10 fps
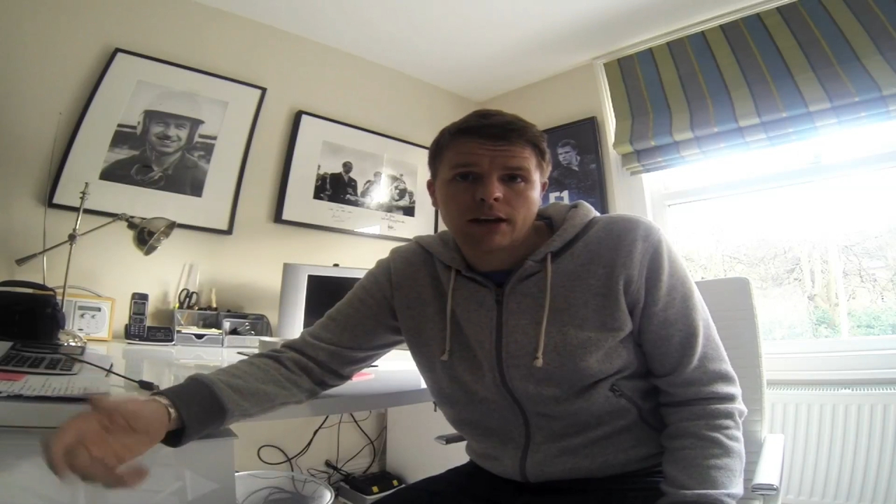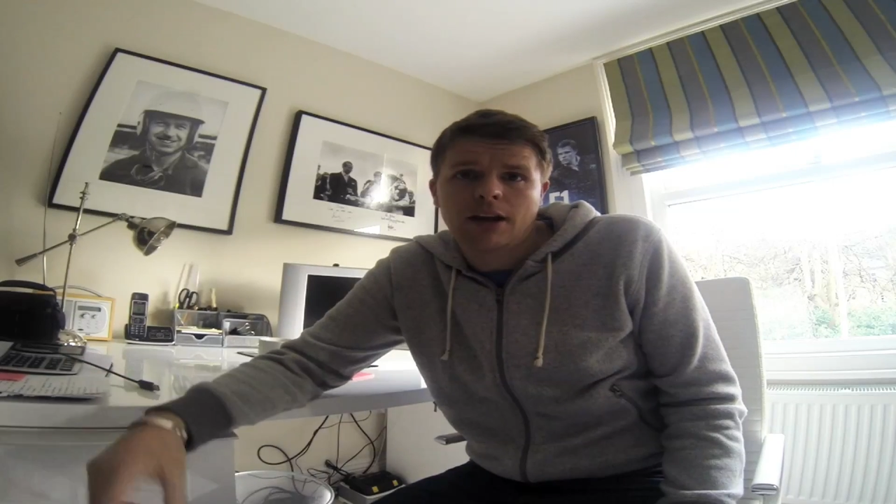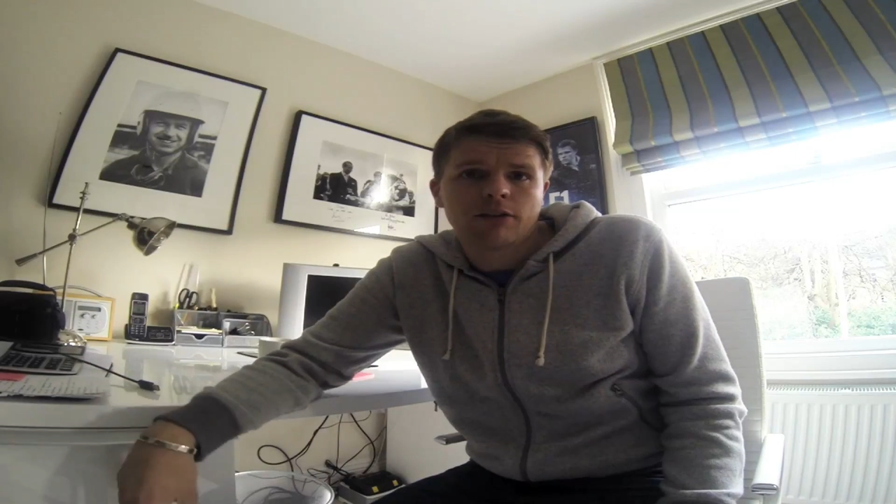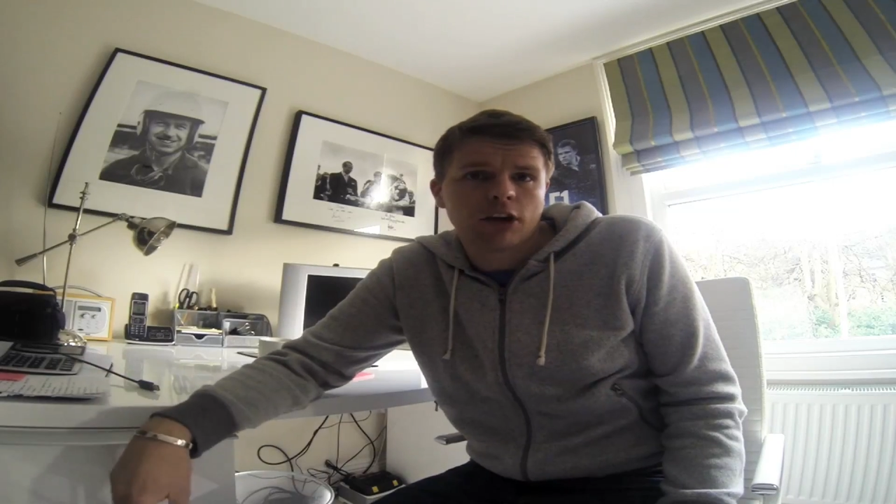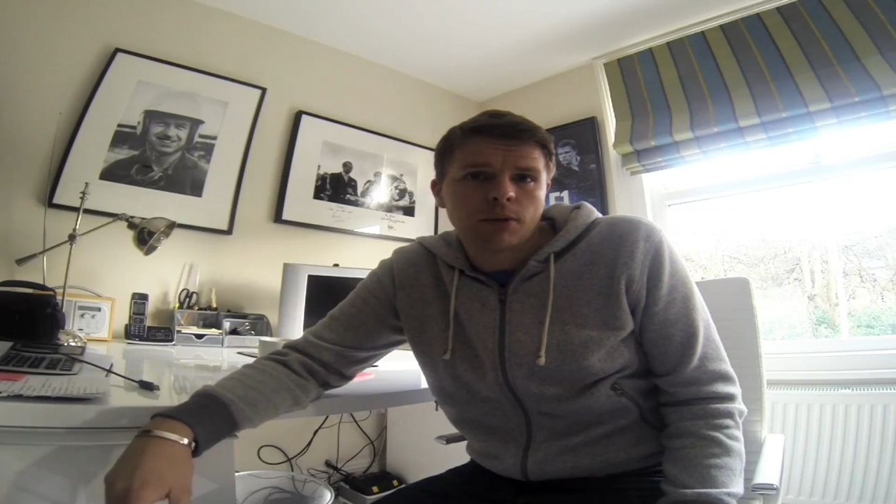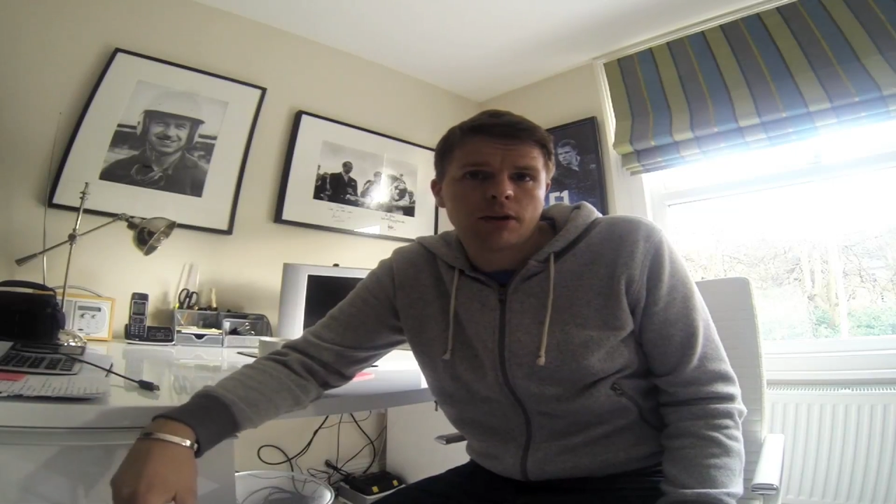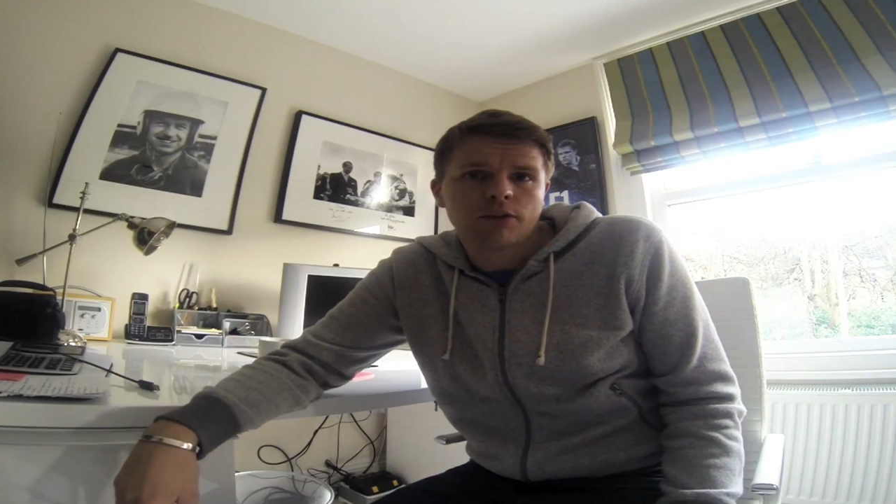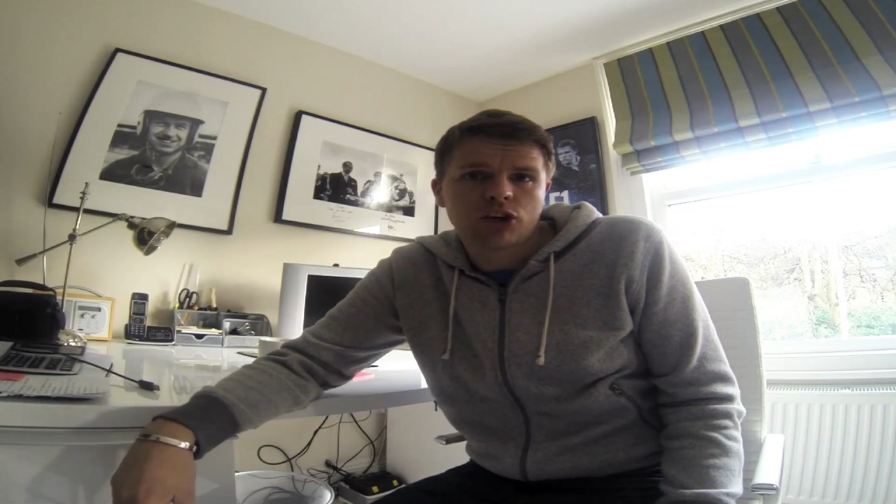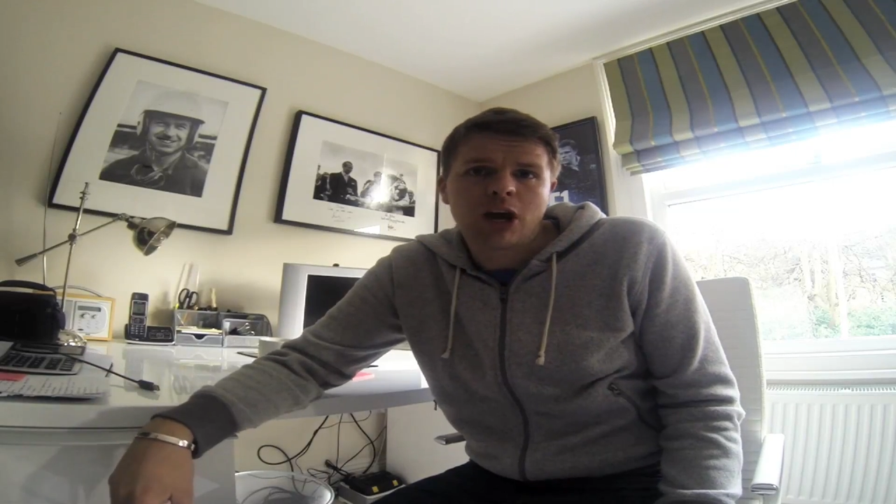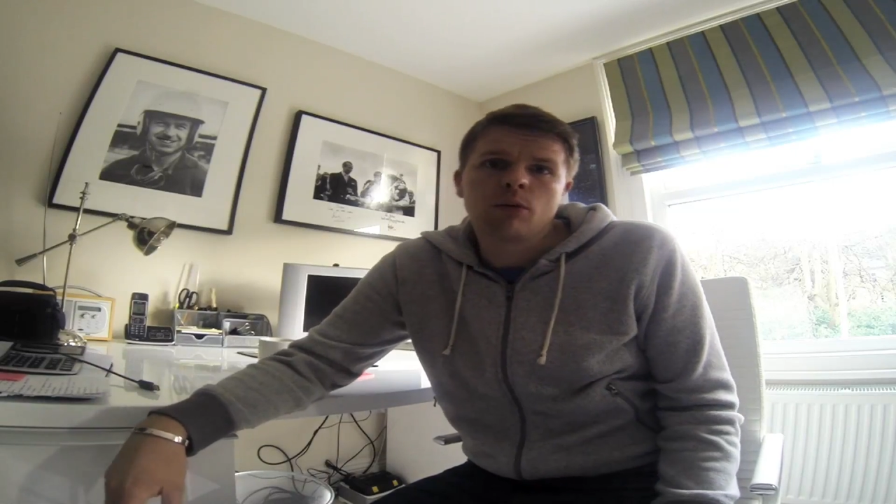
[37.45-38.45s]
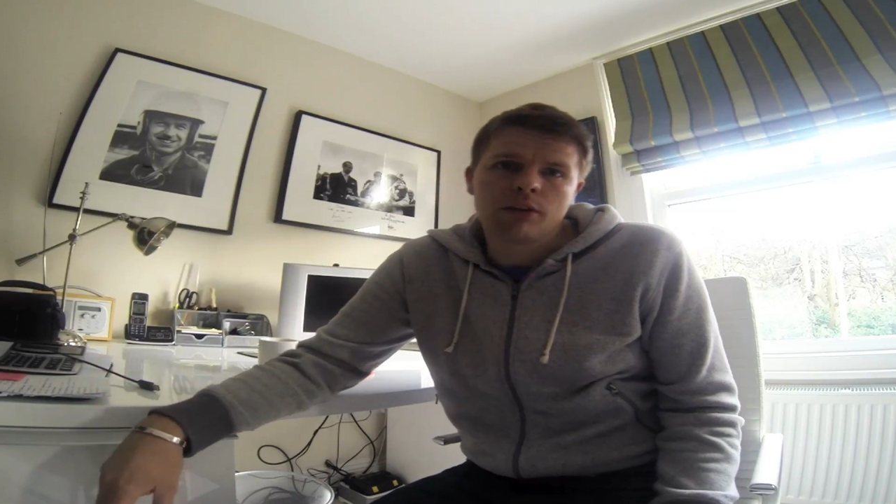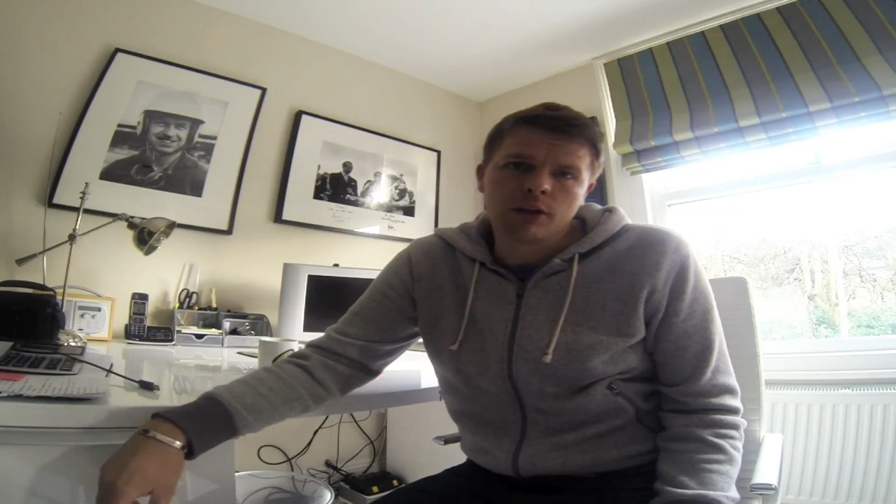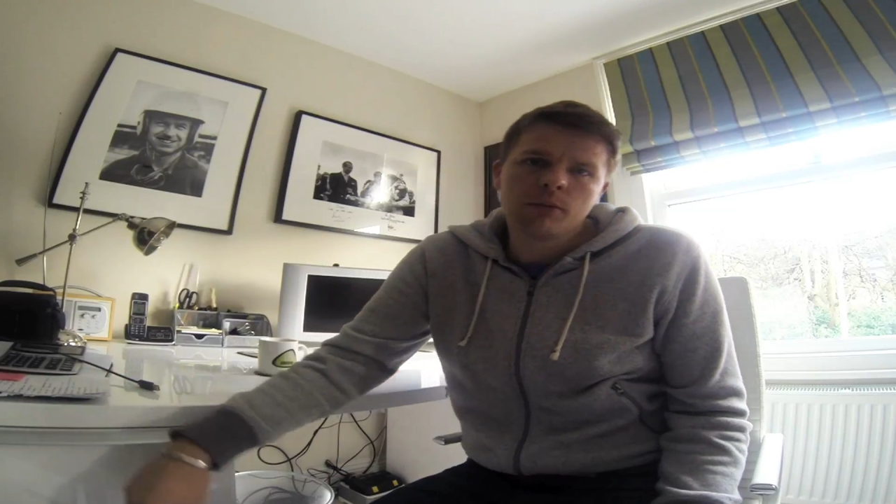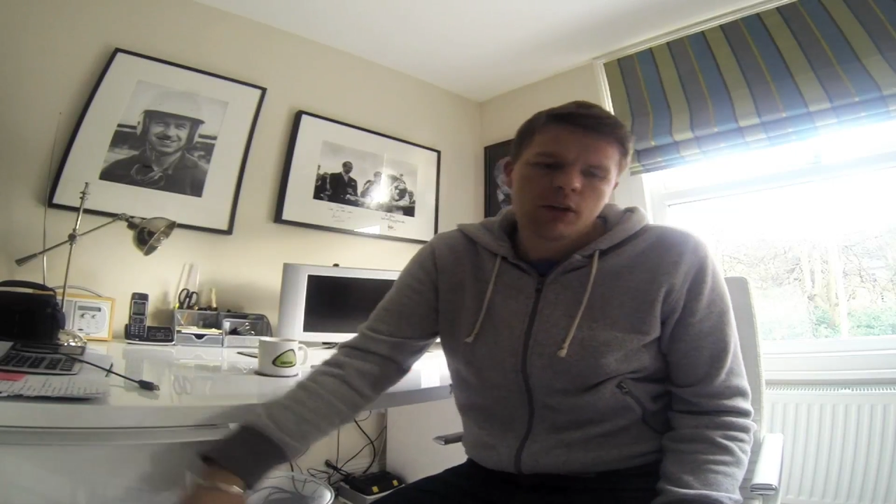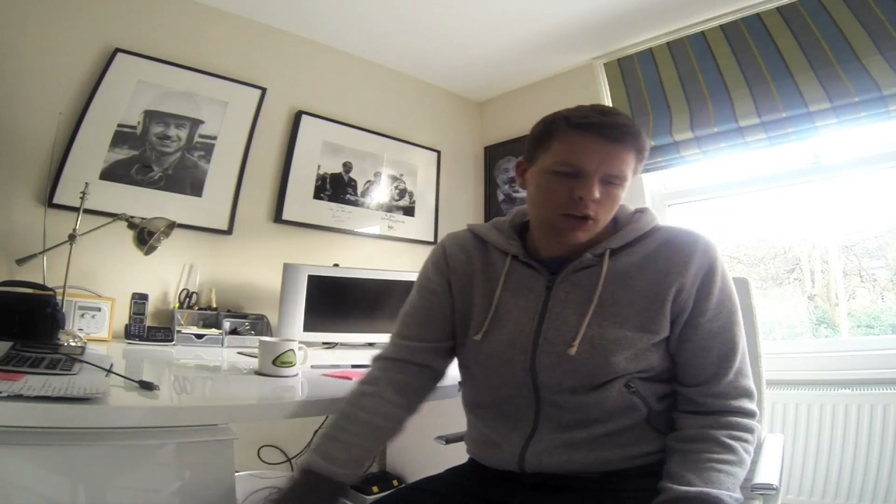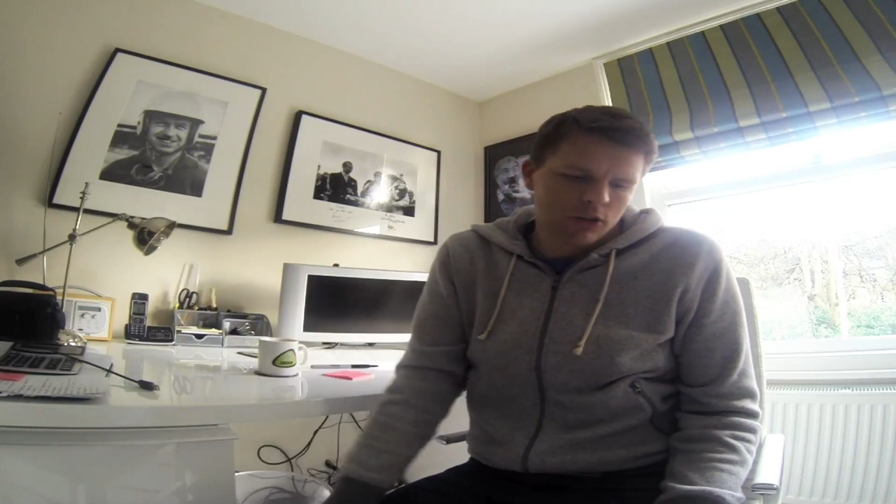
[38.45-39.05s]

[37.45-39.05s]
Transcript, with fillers: and having a bit of a chat with them.